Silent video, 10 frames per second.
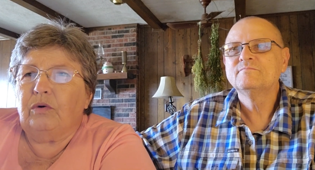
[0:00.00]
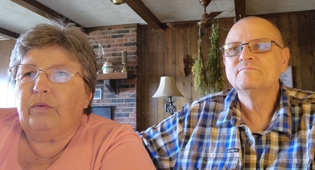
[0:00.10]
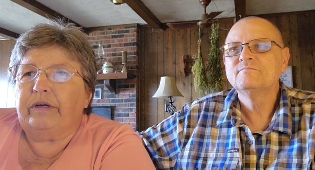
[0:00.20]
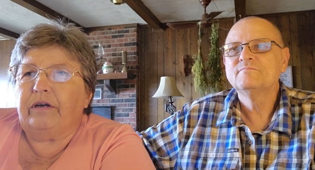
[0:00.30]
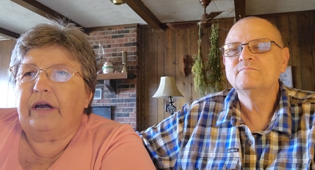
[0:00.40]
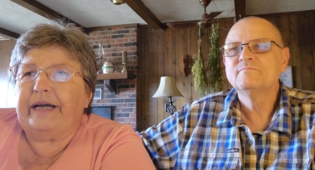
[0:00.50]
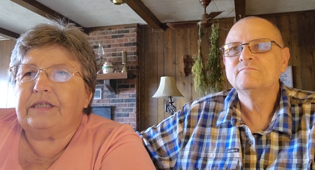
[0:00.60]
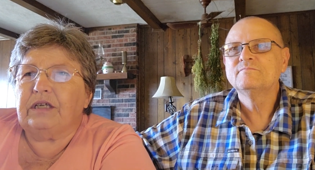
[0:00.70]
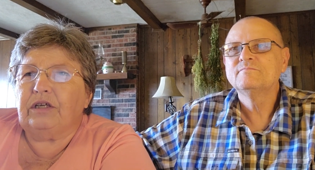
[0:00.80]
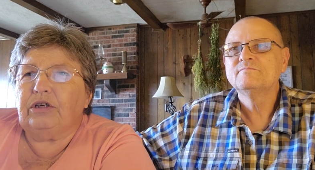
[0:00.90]
Speaker 1: we are
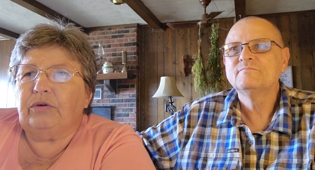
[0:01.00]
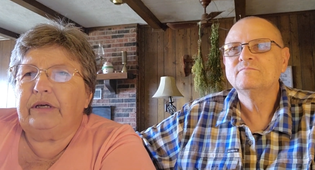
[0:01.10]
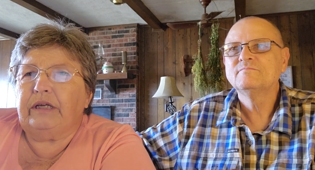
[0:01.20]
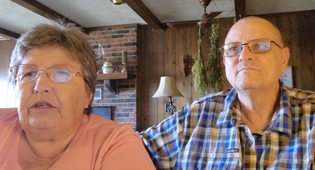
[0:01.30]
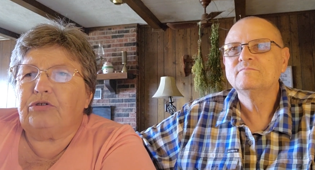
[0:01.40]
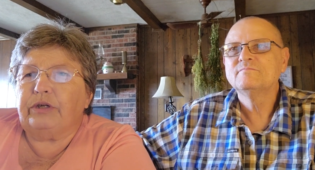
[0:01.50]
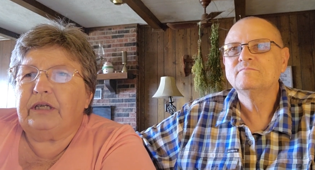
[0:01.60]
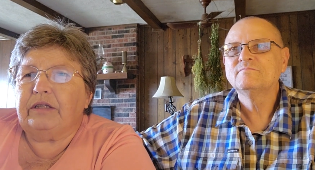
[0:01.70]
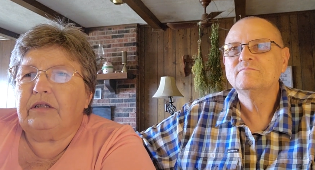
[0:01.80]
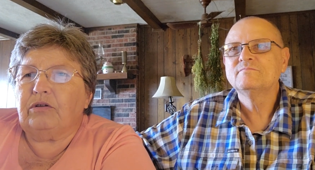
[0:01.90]
asking you and
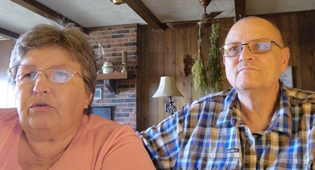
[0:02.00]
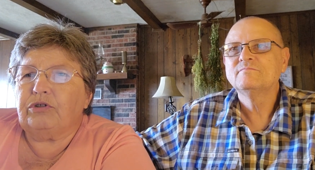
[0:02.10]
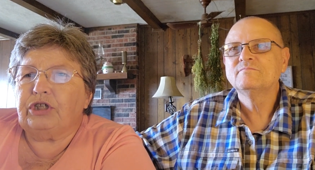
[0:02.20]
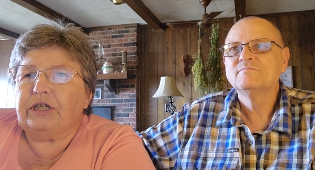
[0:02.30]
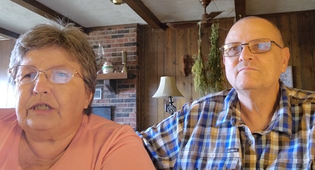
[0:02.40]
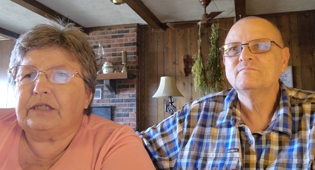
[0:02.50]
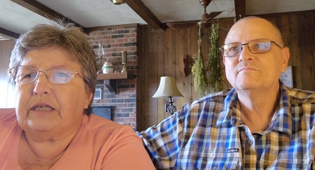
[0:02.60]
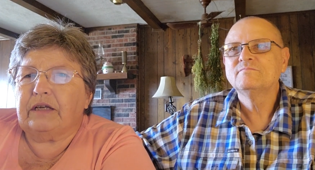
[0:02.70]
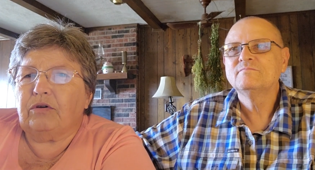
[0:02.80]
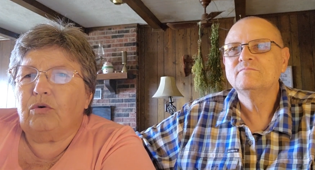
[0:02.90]
entreating the Lord Jesus
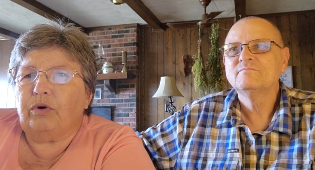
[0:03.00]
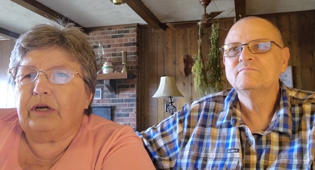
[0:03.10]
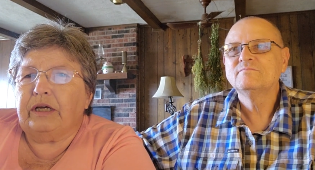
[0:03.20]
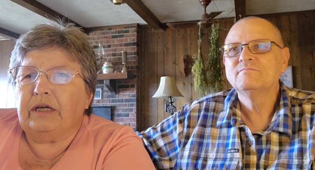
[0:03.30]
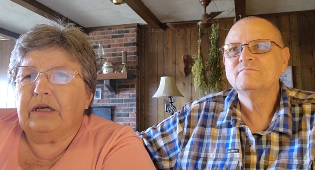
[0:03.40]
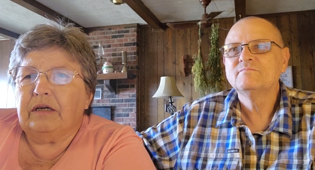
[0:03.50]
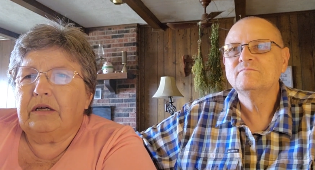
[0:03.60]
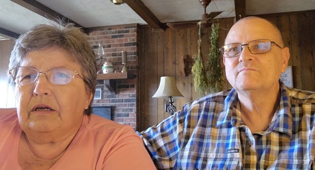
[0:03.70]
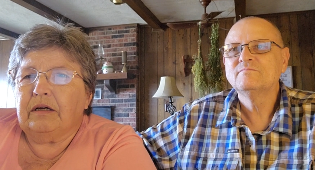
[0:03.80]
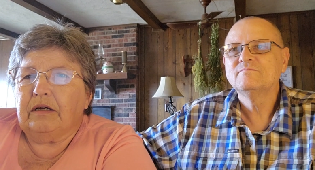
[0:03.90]
that according
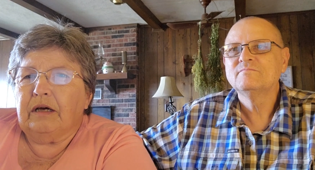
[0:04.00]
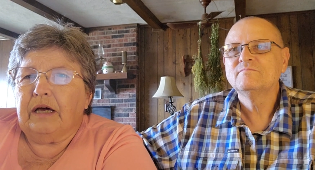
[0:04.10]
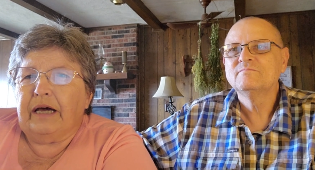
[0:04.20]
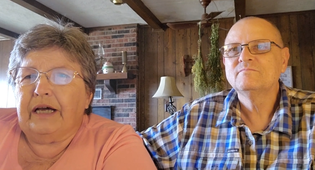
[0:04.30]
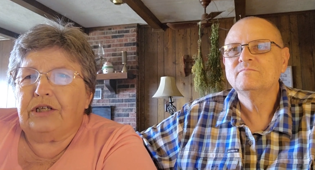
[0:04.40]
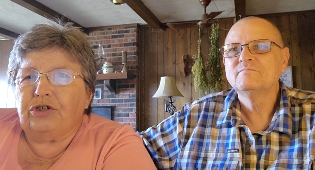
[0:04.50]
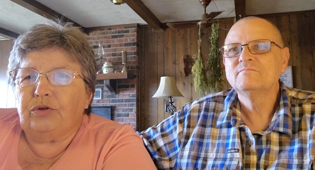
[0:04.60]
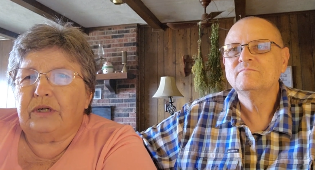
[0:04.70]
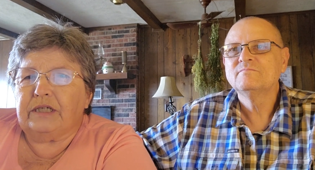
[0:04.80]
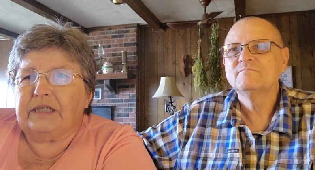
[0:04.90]
as you
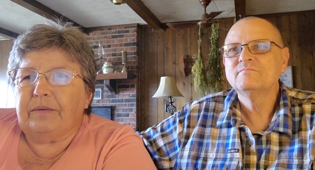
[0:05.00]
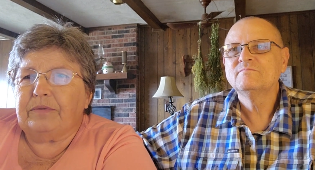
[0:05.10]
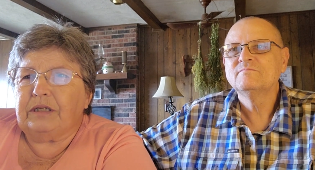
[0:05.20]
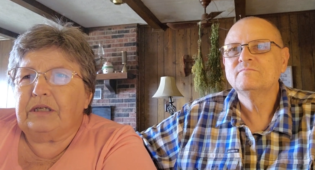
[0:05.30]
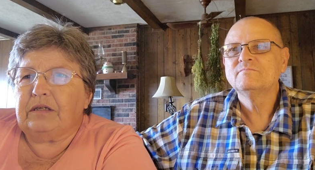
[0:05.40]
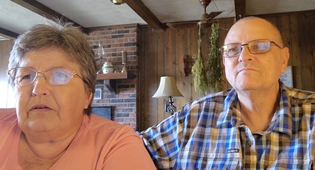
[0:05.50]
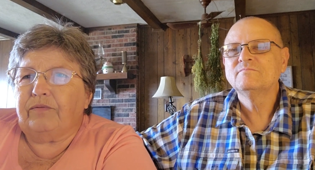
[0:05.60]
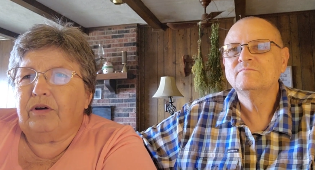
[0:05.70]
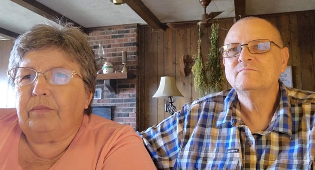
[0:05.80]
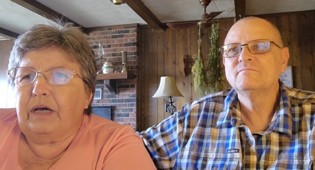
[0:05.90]
accepted
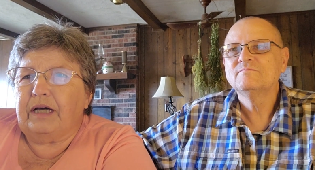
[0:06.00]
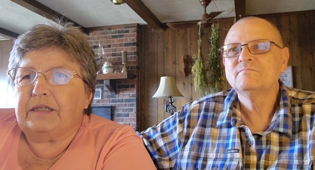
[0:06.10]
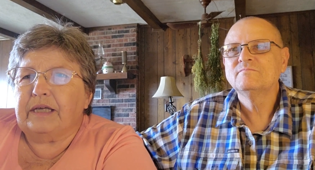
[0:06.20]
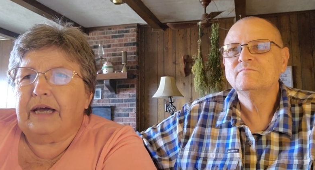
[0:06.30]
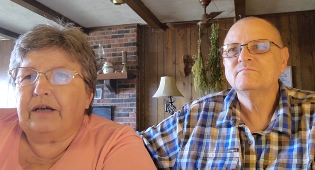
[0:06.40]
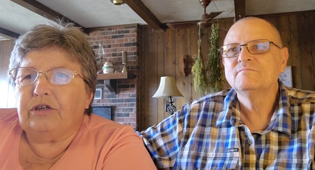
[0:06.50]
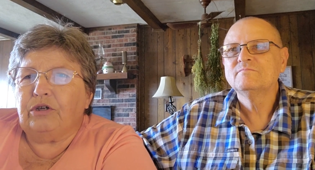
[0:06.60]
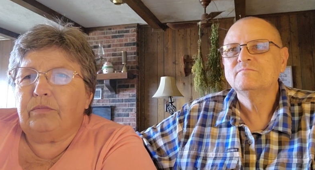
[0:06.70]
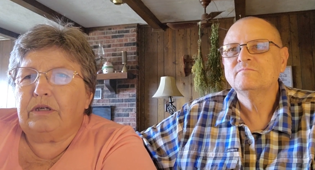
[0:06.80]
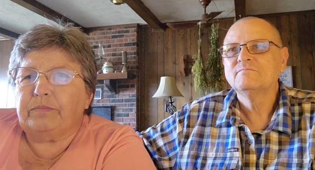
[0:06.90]
from us how you
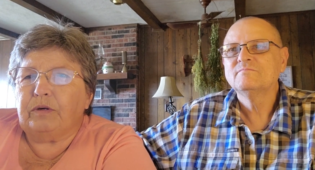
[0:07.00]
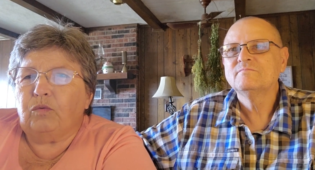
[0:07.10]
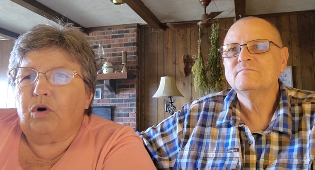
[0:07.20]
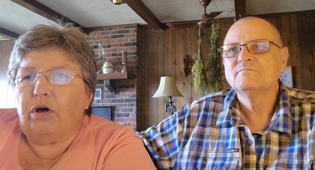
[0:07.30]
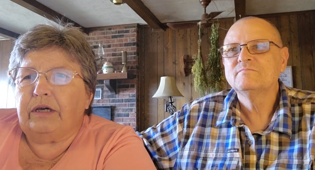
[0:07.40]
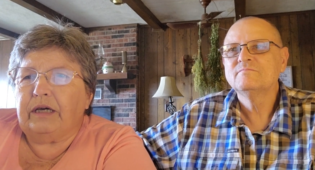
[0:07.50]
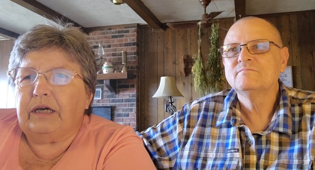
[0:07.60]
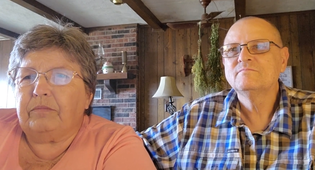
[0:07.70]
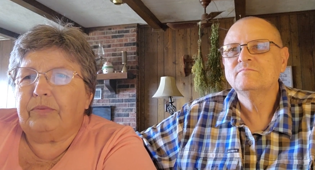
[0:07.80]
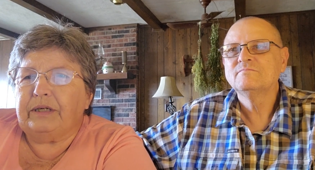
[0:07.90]
must be walking
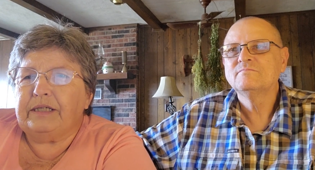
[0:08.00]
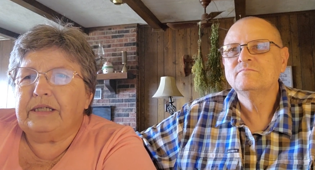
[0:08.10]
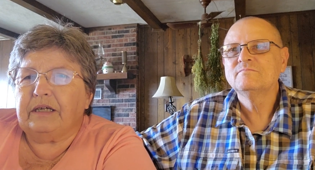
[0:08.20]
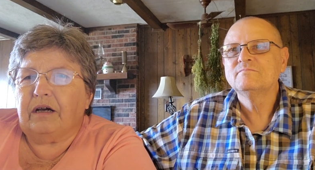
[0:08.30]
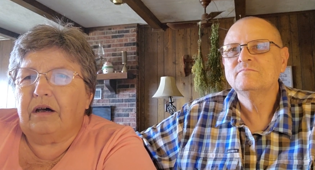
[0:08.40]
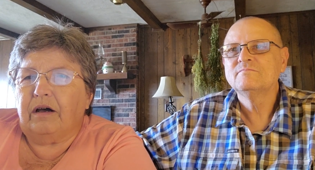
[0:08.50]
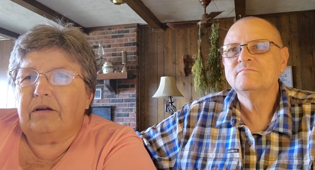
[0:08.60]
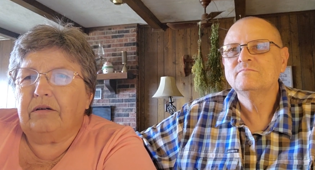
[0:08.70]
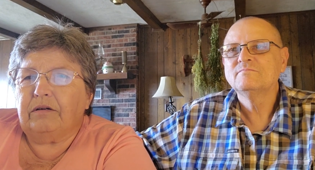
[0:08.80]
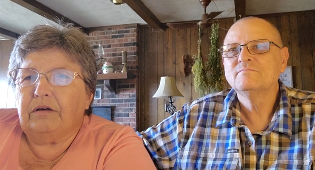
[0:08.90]
and pleasing God,